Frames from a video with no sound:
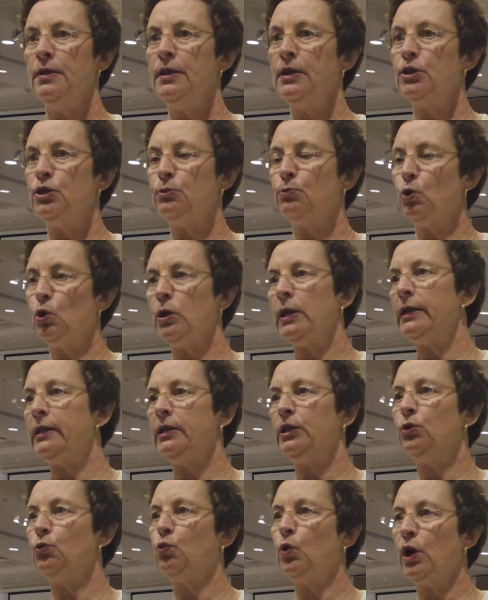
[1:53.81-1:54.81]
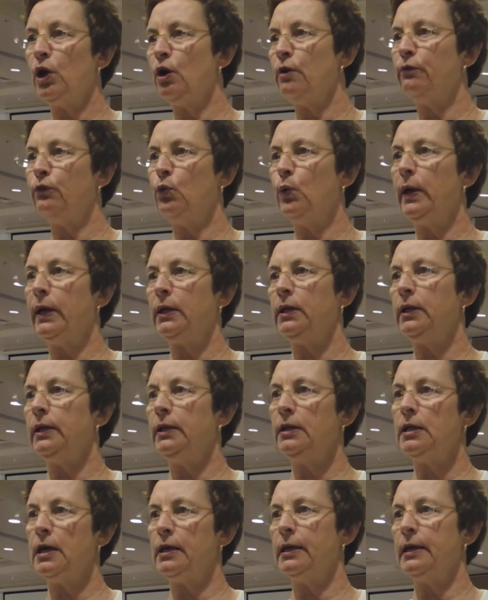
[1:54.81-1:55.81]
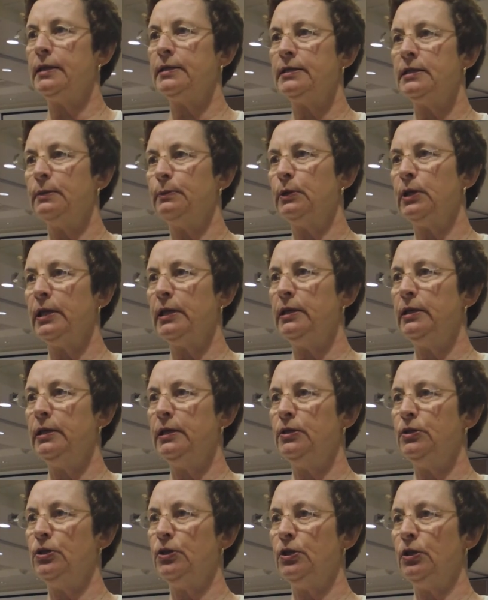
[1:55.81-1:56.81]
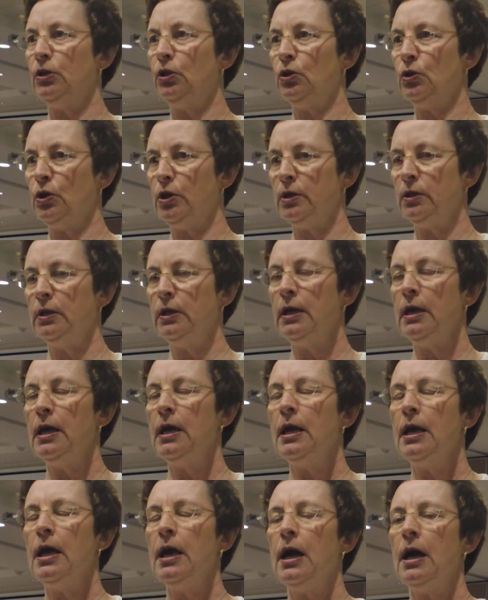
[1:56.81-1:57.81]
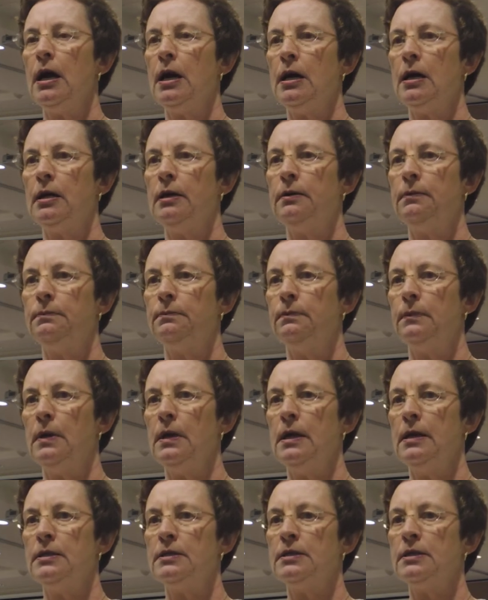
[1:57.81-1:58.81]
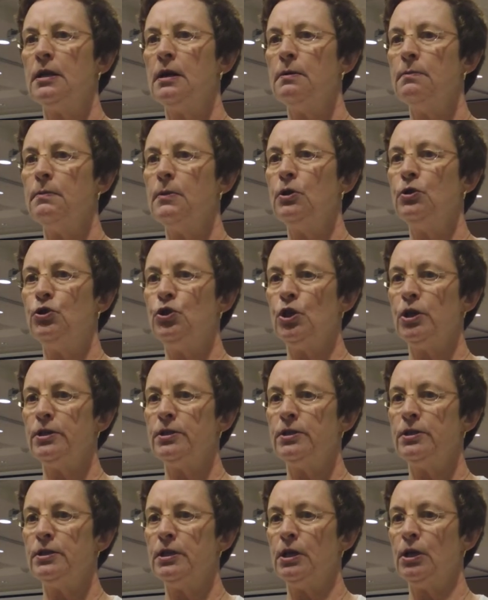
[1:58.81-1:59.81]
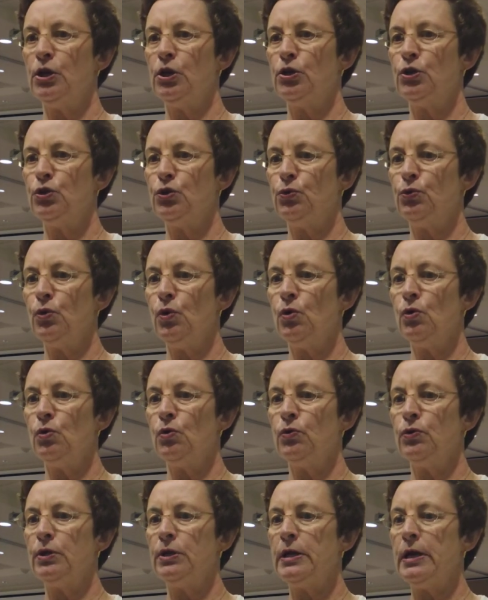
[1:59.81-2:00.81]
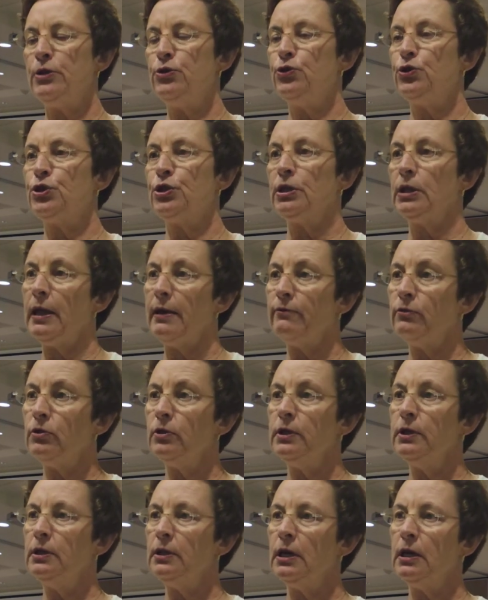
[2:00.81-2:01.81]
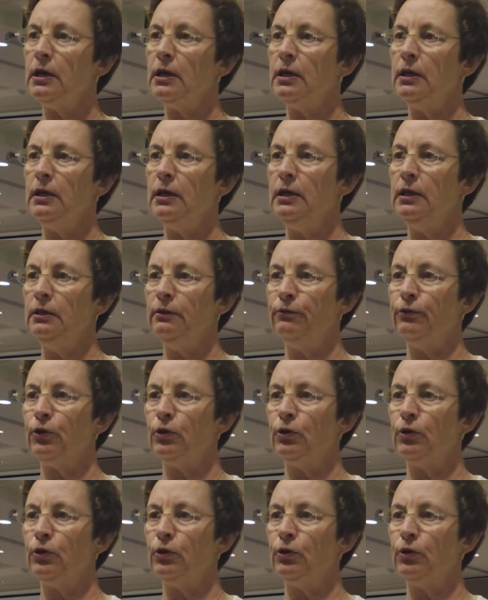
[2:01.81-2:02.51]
things are more likely to run off quickly and not get assimilated into the lawn. Some just control the nitrogen level in the